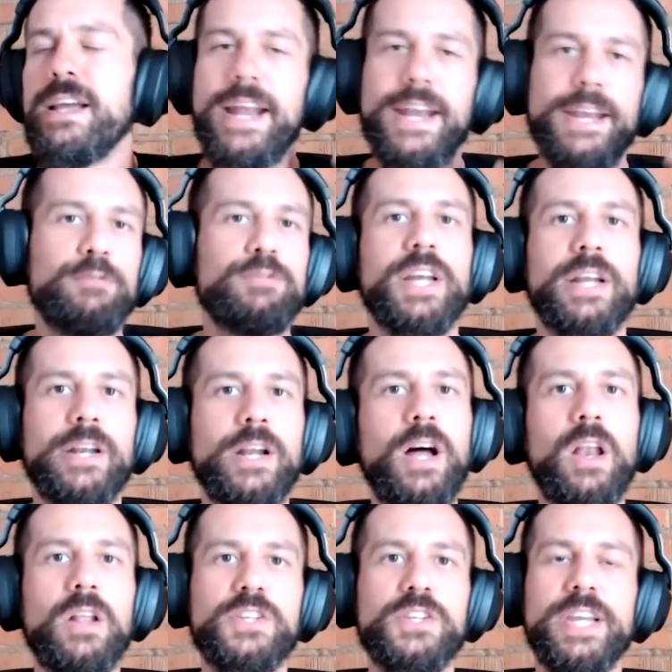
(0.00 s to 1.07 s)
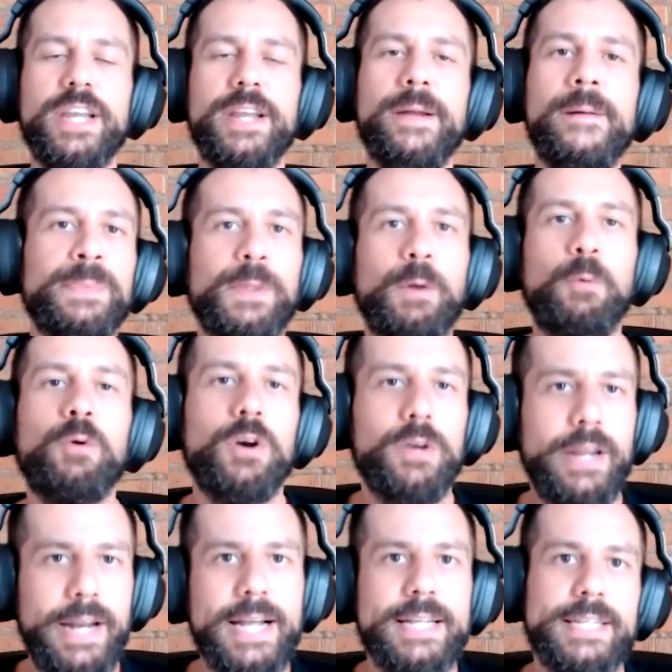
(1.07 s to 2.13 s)
a new technology, we're
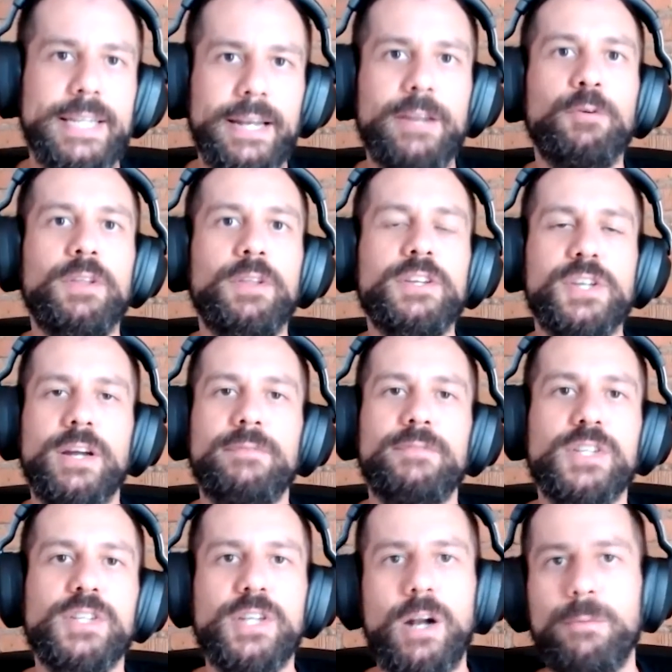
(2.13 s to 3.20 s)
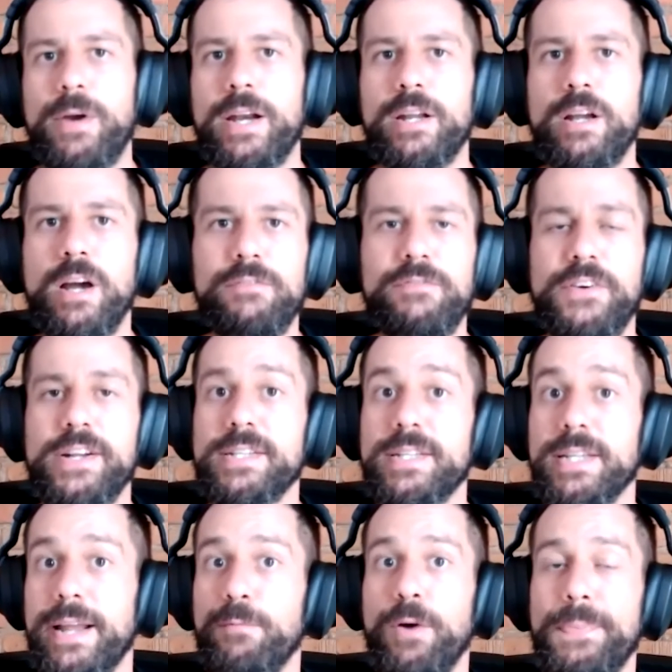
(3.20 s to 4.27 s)
organizing a new edition of the Starbrand
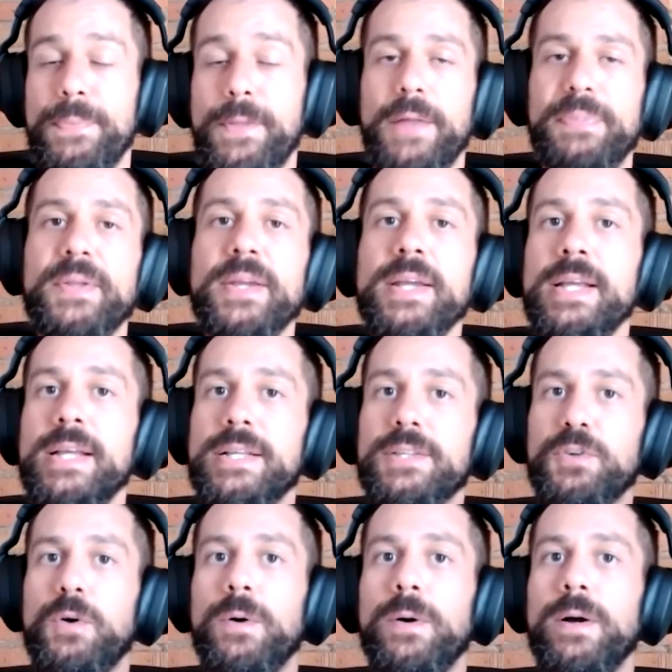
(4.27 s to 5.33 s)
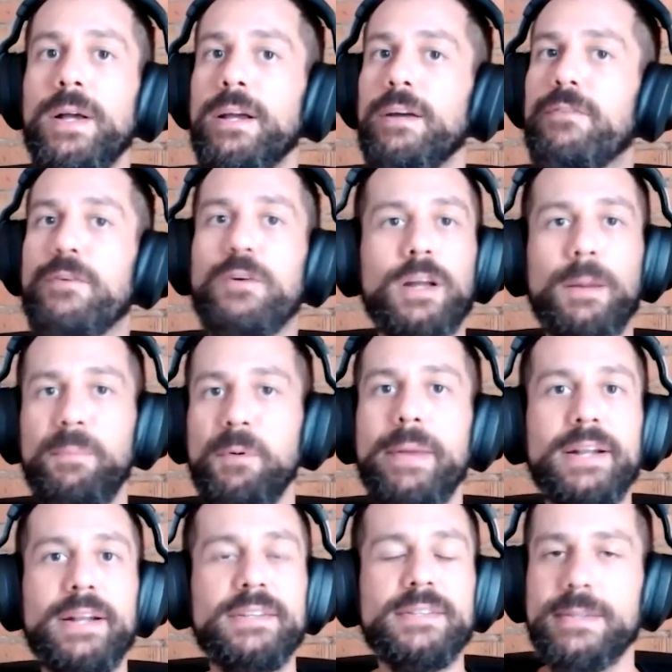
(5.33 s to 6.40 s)
conference and whatnot. So for a couple
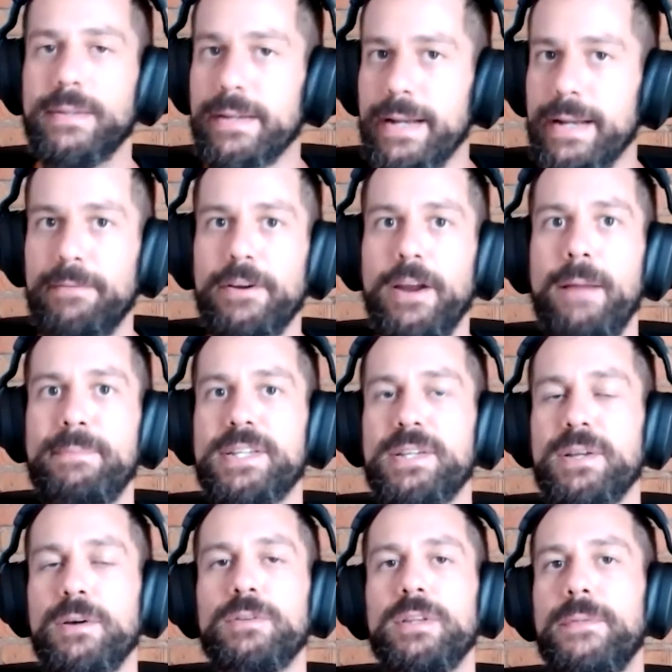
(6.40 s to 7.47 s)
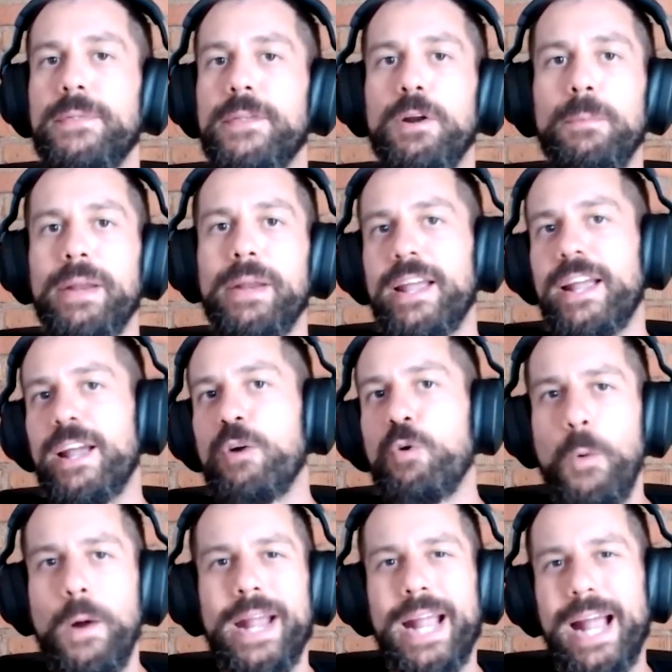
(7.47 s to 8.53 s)
minutes in every episode, there will be like a
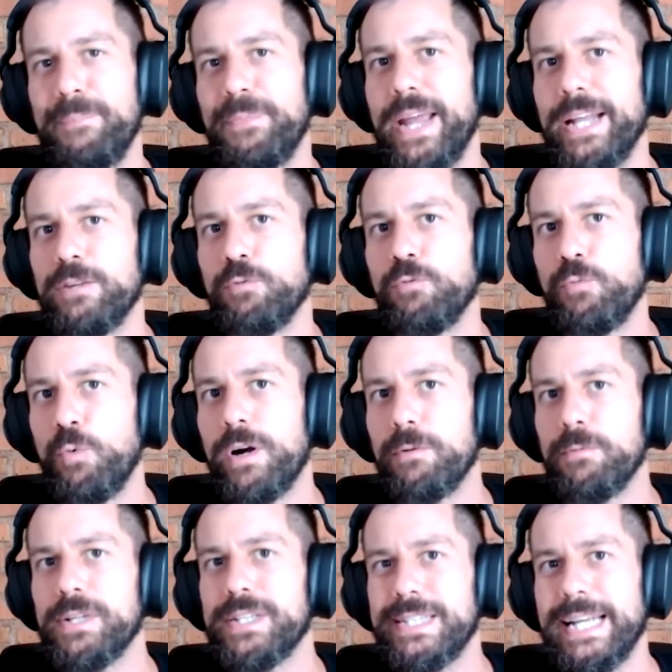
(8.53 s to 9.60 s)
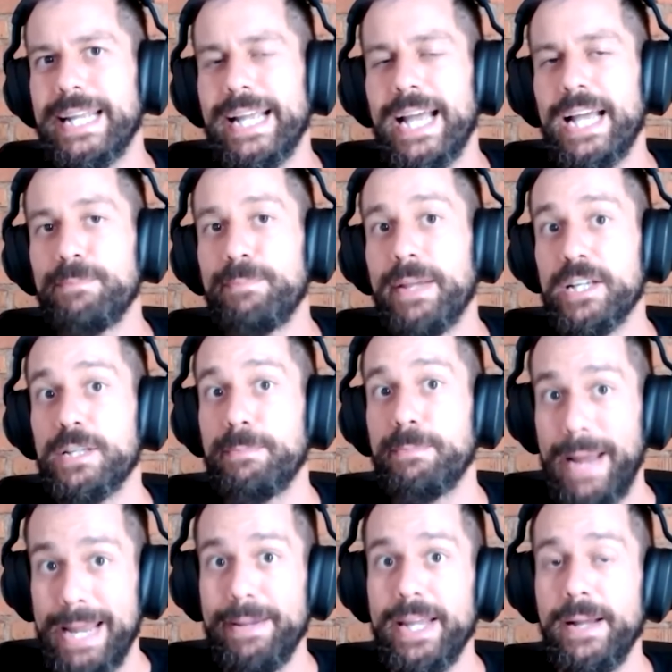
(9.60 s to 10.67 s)
quick update of where we're sitting at, because
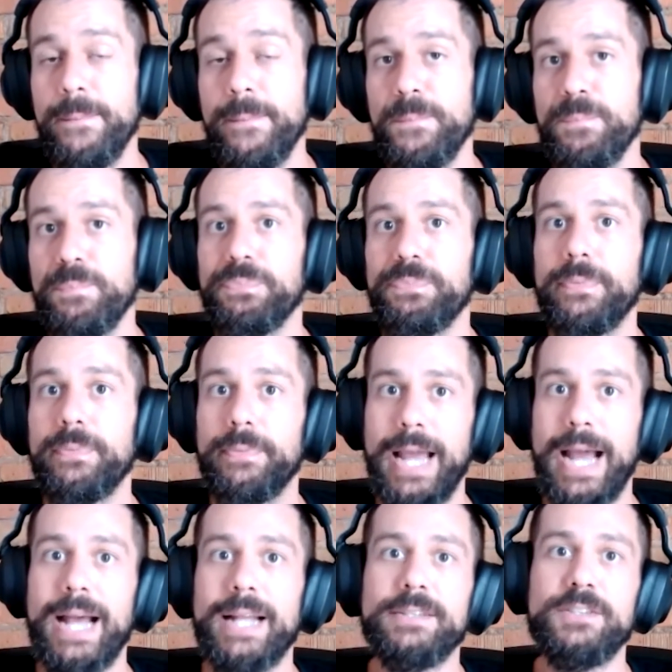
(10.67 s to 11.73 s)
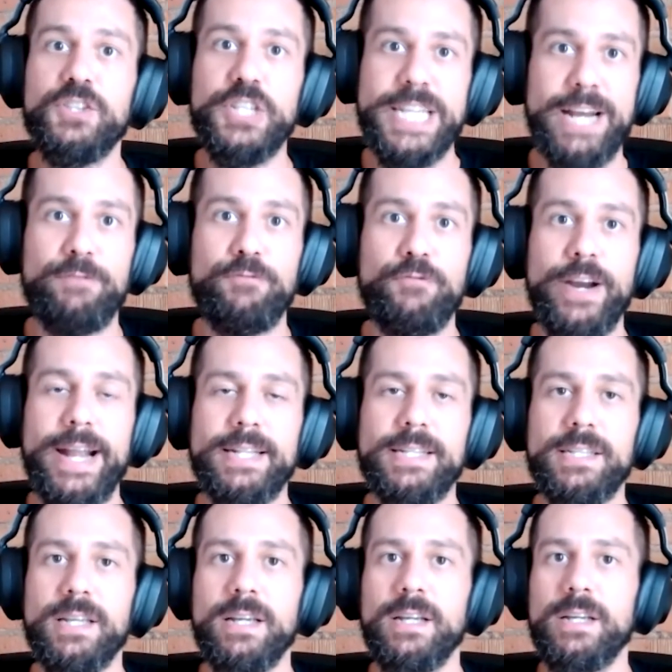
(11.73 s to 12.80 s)
maybe that
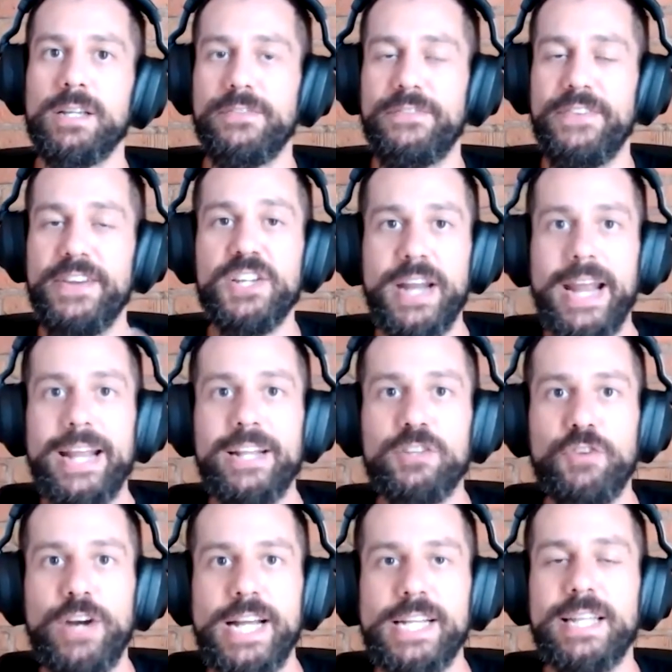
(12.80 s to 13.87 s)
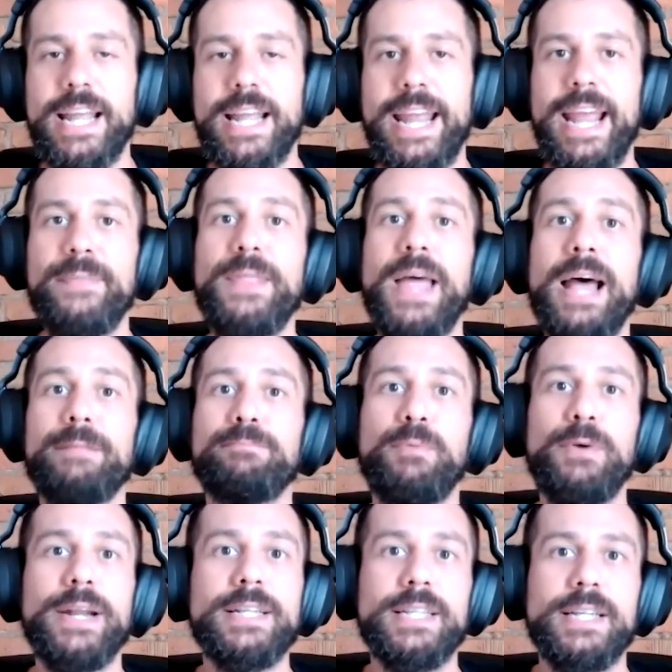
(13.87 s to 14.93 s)
generates sufficient interest, and that
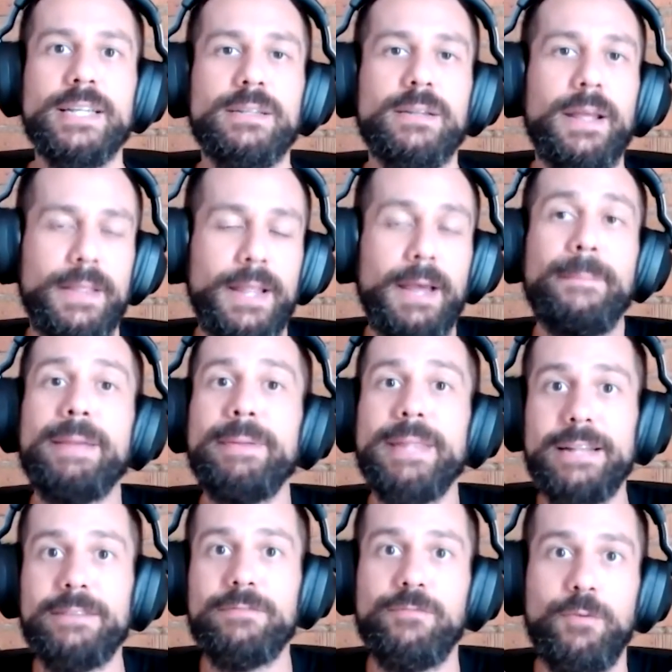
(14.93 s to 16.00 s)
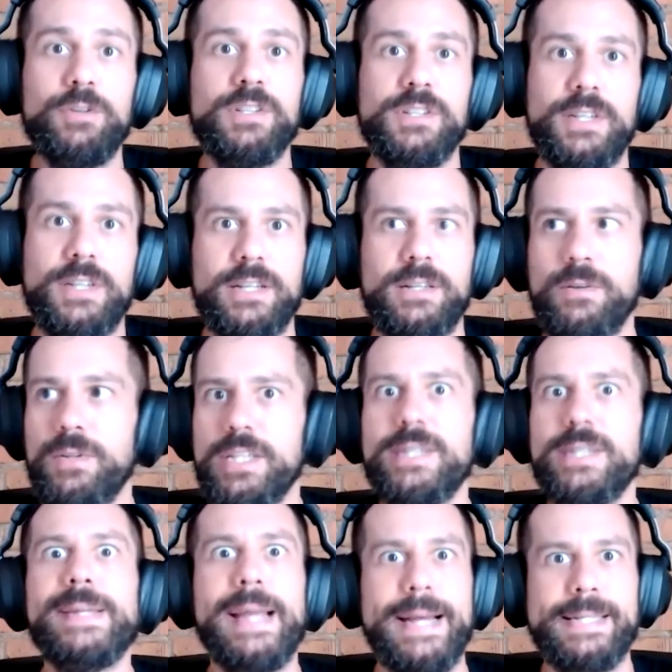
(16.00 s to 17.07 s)
brings us, that forces us to
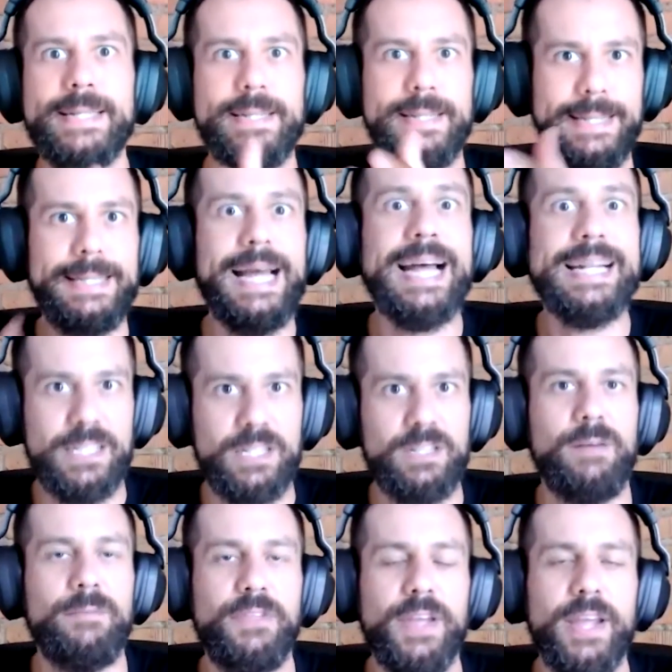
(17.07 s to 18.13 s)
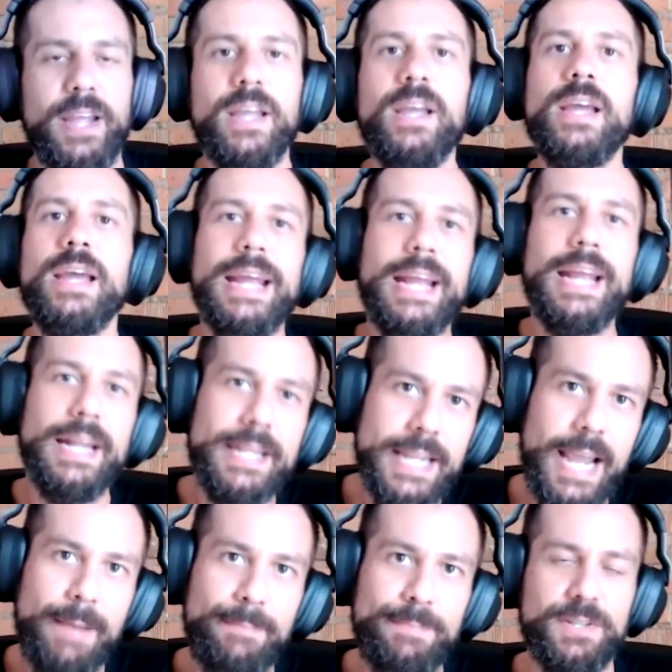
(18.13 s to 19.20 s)
discuss that something in
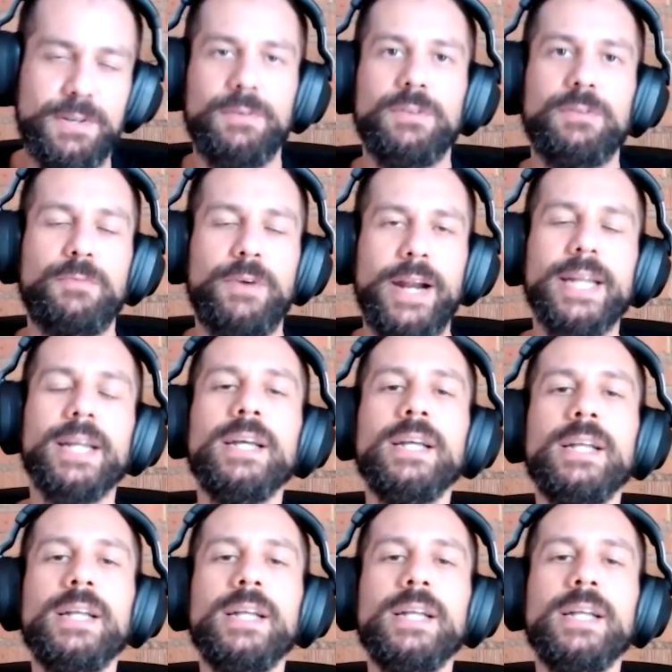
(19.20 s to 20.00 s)
the episode, right?